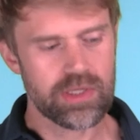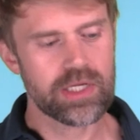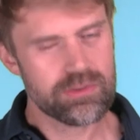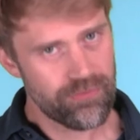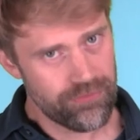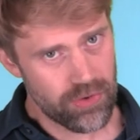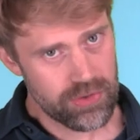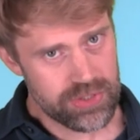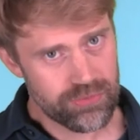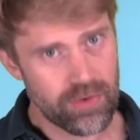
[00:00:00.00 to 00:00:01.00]
things
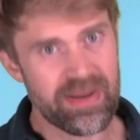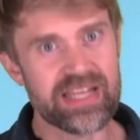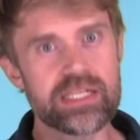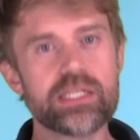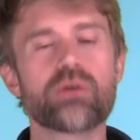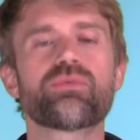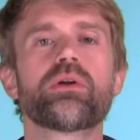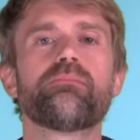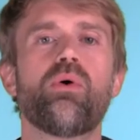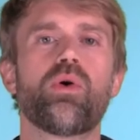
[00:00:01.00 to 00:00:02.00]
first from a
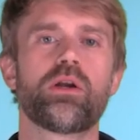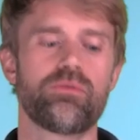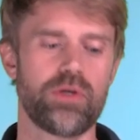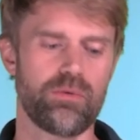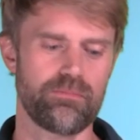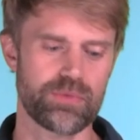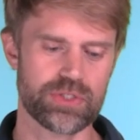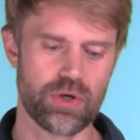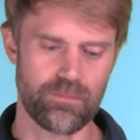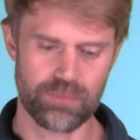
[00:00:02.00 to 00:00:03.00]
different point of view.
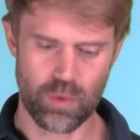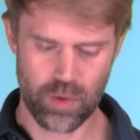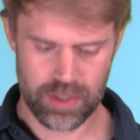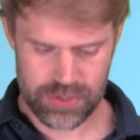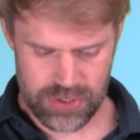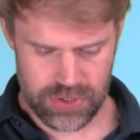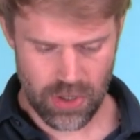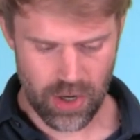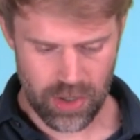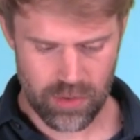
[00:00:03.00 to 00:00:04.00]
So we're going to
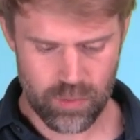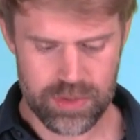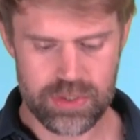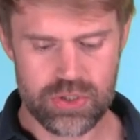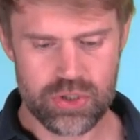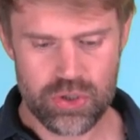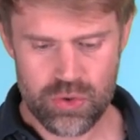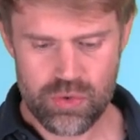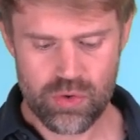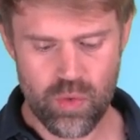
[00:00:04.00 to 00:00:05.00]
start with
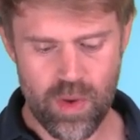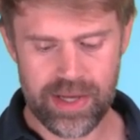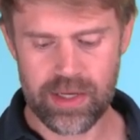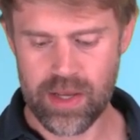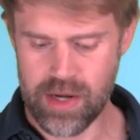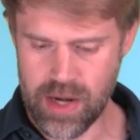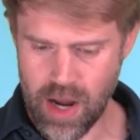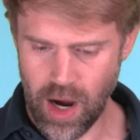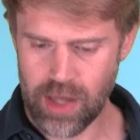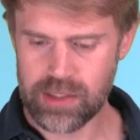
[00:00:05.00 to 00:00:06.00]
two quick
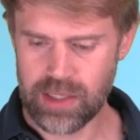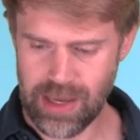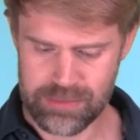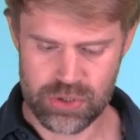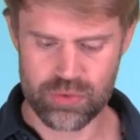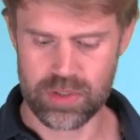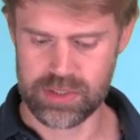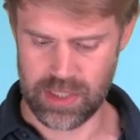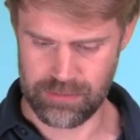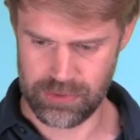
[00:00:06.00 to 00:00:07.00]
non-chemistry
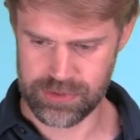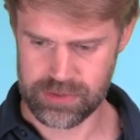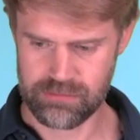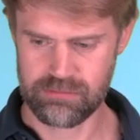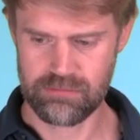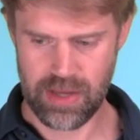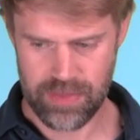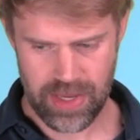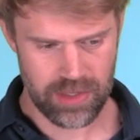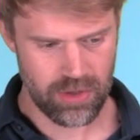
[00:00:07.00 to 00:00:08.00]
examples,
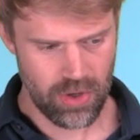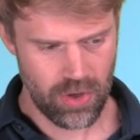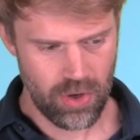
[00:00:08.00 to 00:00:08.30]
and then